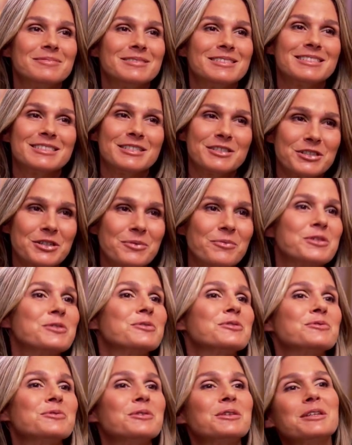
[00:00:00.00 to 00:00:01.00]
decision, which
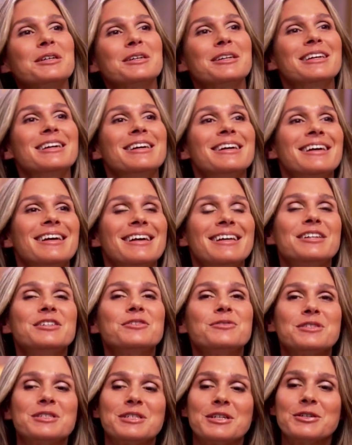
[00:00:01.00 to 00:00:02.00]
was really an
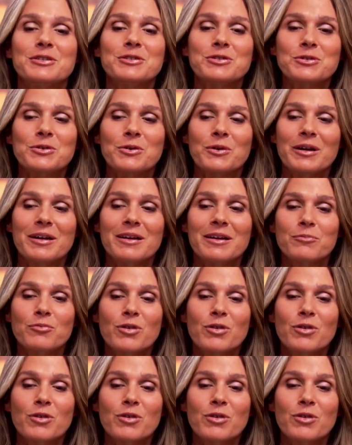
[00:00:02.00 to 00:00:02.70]
interesting story.